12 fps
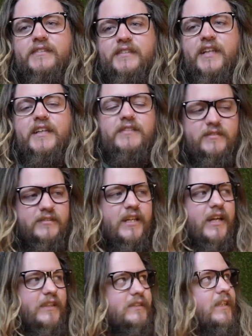Good.
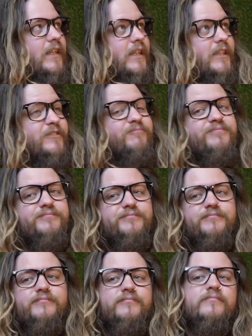Good. Um,
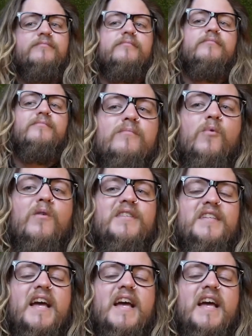what's